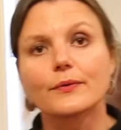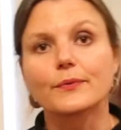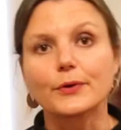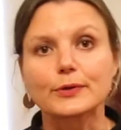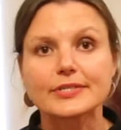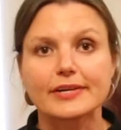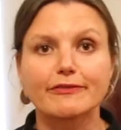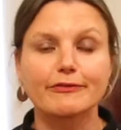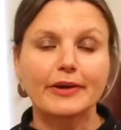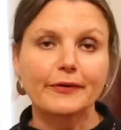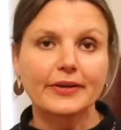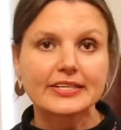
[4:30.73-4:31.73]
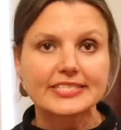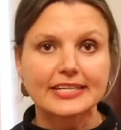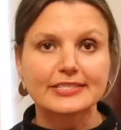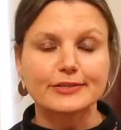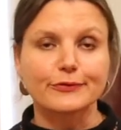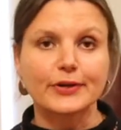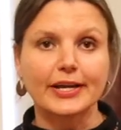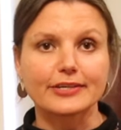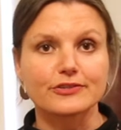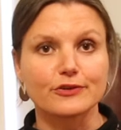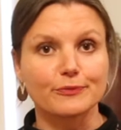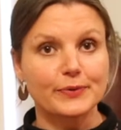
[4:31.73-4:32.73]
We also have a very extensive
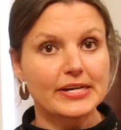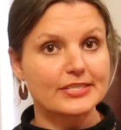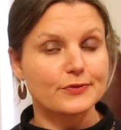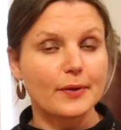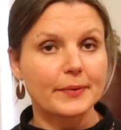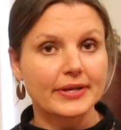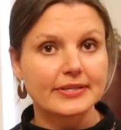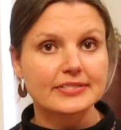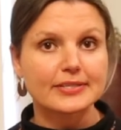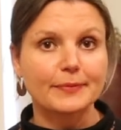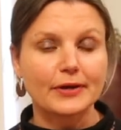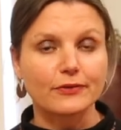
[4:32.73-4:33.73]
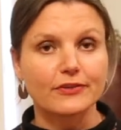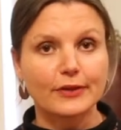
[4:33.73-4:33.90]
collection of brass rubbings, about